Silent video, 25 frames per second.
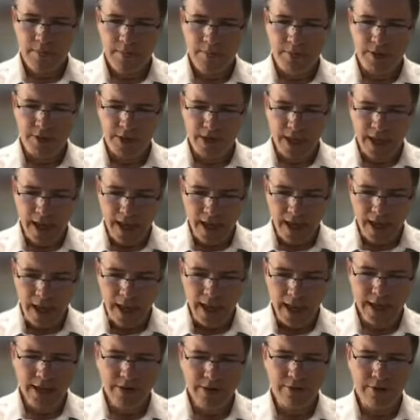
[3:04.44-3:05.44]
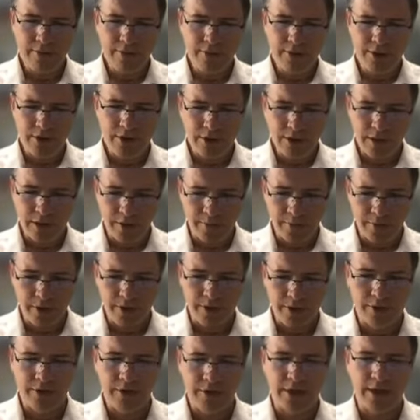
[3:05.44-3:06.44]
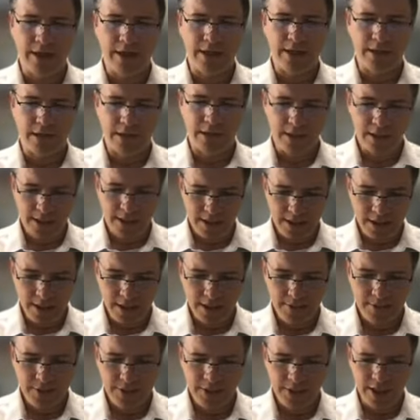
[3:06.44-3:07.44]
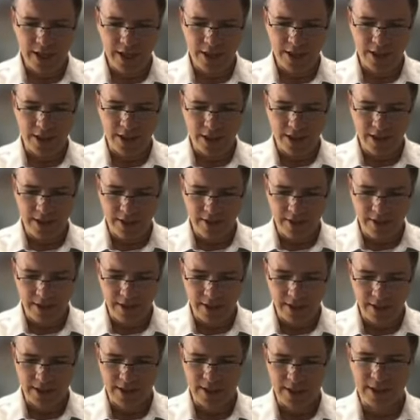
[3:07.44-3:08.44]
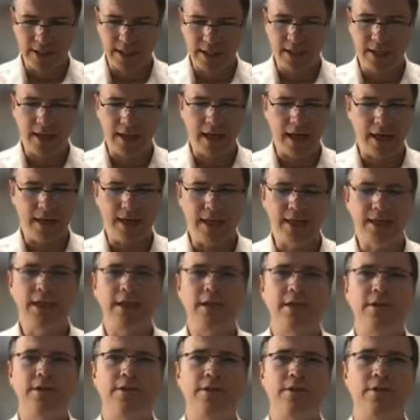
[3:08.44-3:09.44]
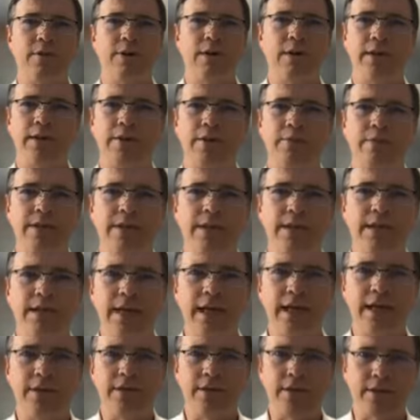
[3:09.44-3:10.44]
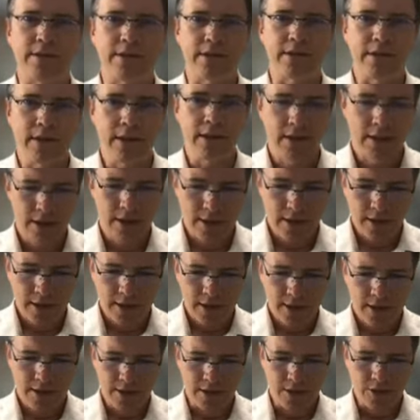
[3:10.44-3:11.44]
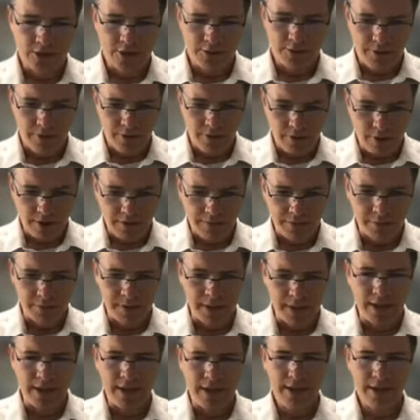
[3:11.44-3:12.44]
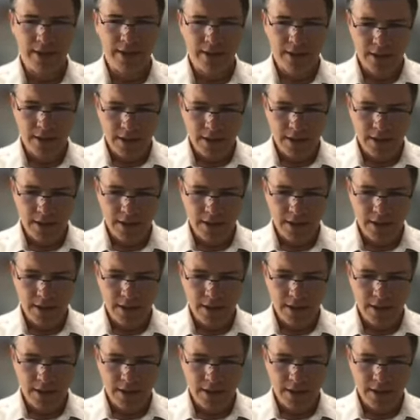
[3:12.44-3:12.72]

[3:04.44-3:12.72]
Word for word: Mishnah Hey Hey Rabbi Yochanan ben Gunkada. So this this Mishnah actually is uh, identical to the one that we see in Eduyos. So it should be quite familiar.